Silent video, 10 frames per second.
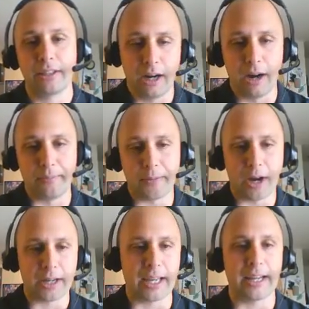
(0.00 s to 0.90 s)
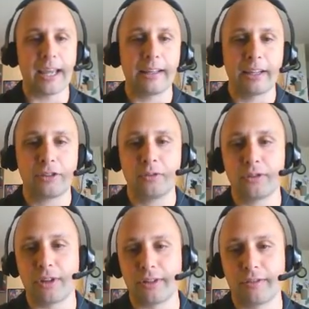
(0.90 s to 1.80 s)
Again, ELL
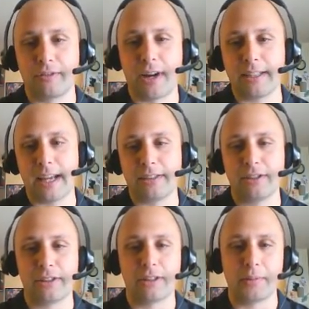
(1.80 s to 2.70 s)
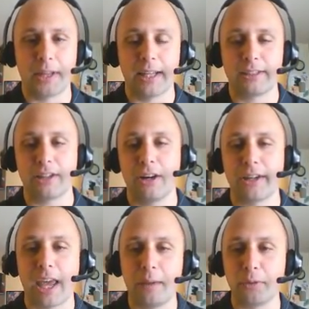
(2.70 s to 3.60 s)
students are defined as just somebody that's
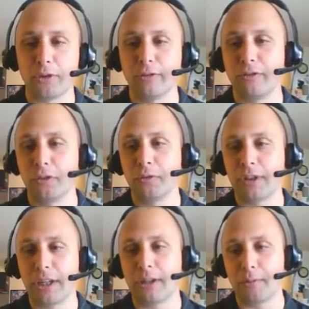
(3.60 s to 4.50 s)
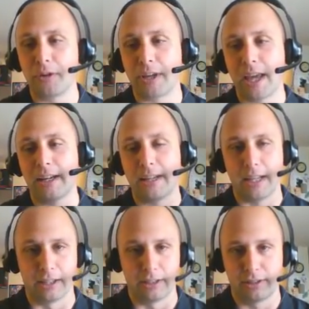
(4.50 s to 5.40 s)
unable to fluently communicate in
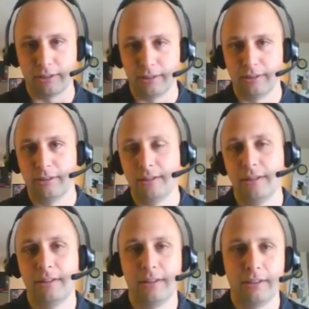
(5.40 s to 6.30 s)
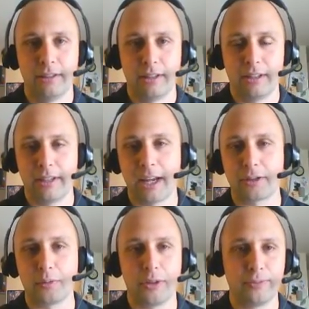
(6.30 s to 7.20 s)
English.
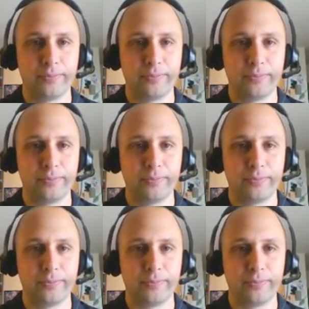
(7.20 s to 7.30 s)
Next one.